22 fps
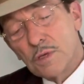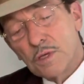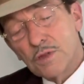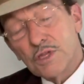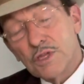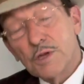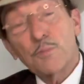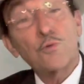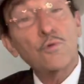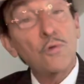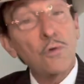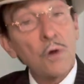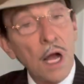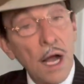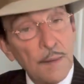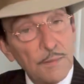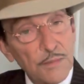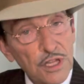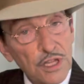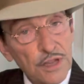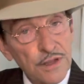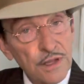the
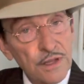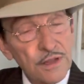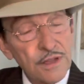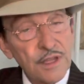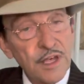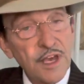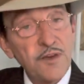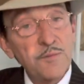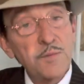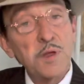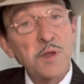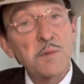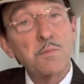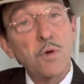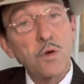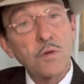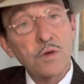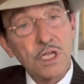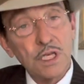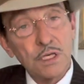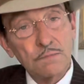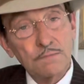promises have been
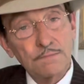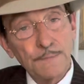broken.